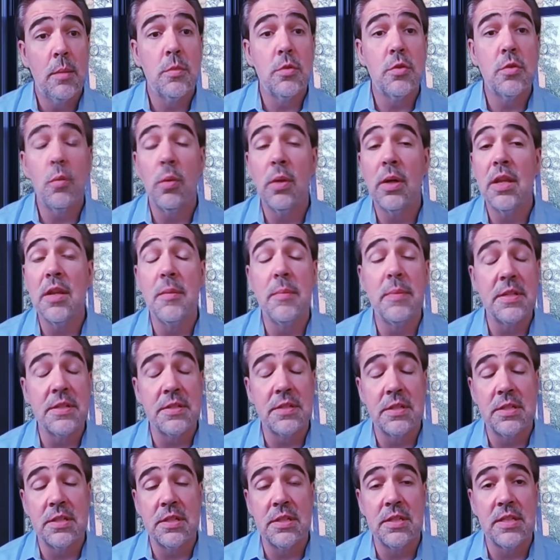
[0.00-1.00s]
to one of the
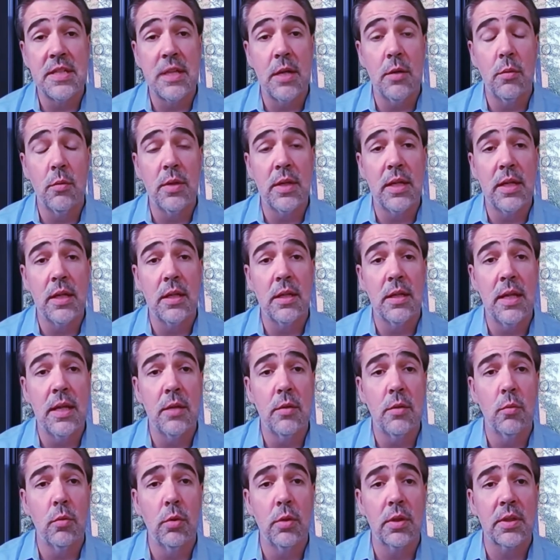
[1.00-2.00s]
businesses that we had,
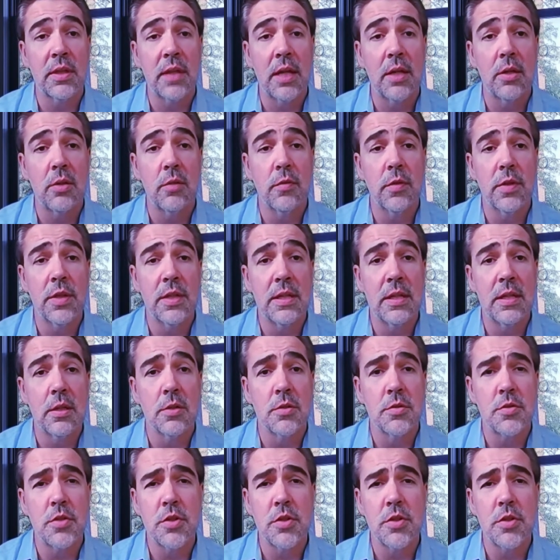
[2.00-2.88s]
had worked on over the years.